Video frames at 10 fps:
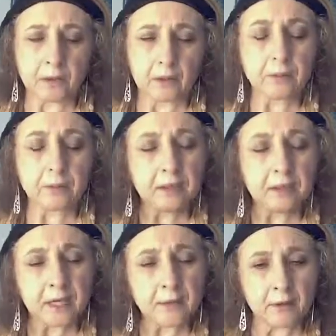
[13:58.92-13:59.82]

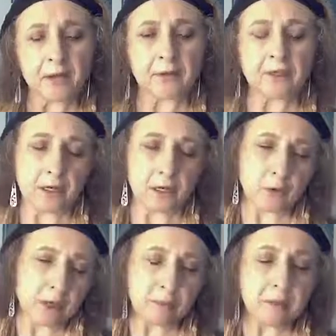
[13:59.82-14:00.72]
belief about the tarot
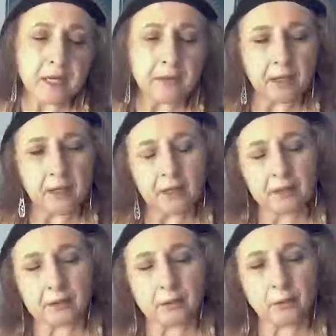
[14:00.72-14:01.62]
and a belief that it
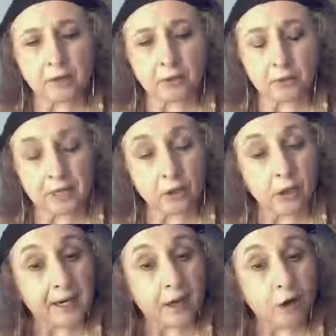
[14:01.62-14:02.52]
is going to be
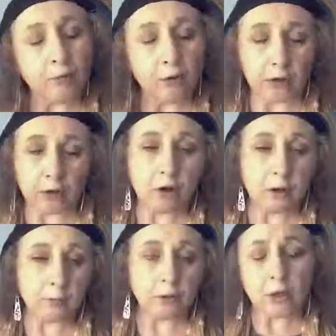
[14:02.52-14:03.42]
not helpful or
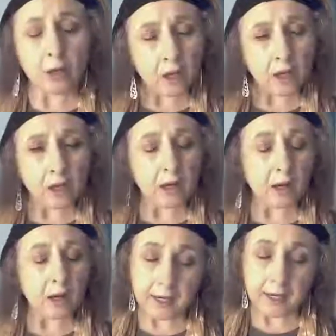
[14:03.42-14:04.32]
harmful, I